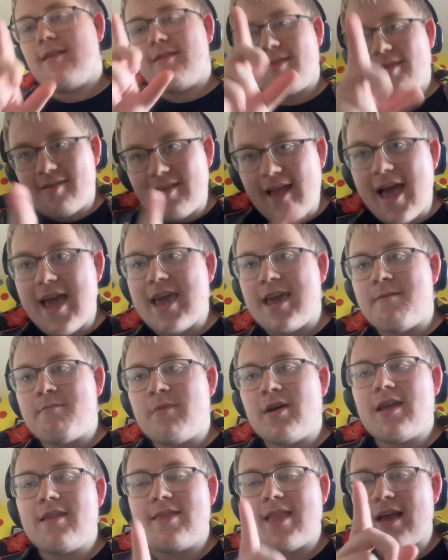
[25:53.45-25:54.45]
The
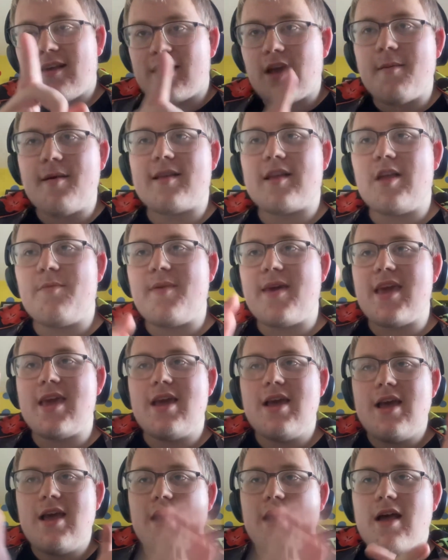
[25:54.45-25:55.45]
same, next up is going to be
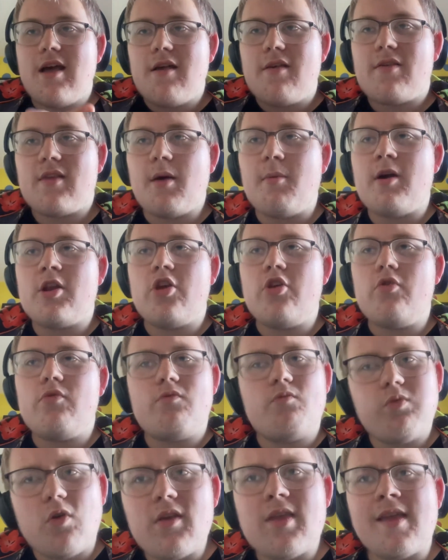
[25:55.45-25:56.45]
someone who
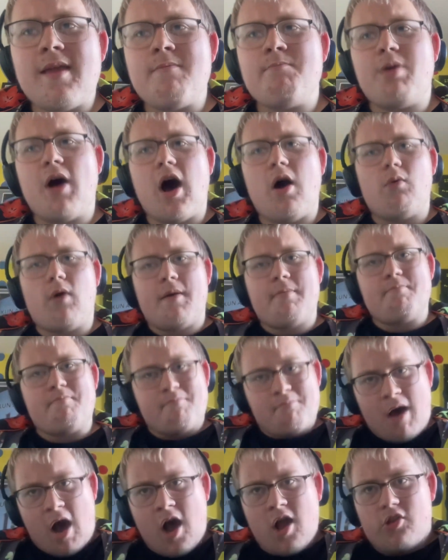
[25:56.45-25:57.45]
wasn't in part
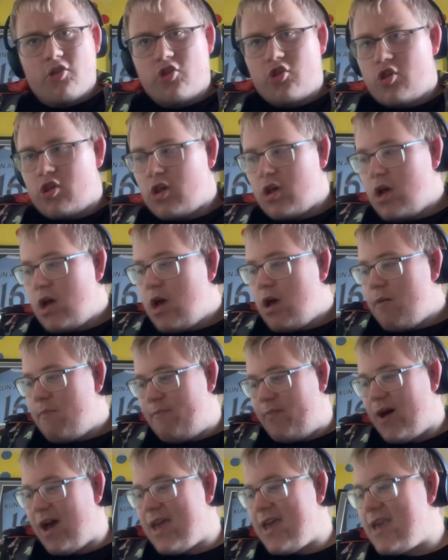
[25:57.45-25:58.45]
1 much,
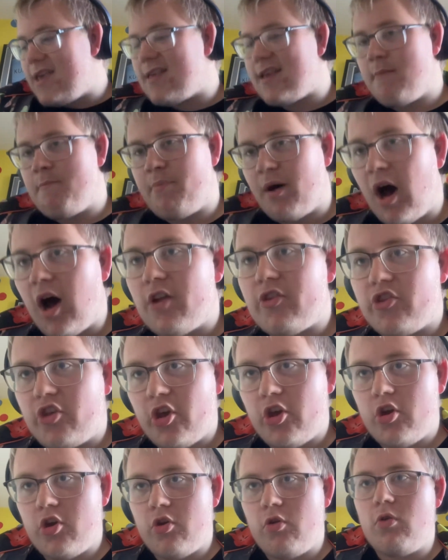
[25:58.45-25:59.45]
but he's in part
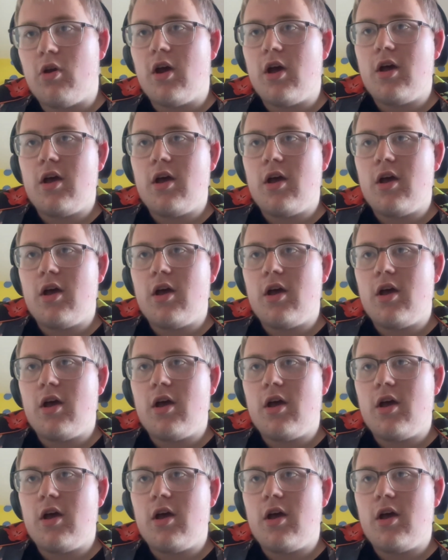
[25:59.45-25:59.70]
2.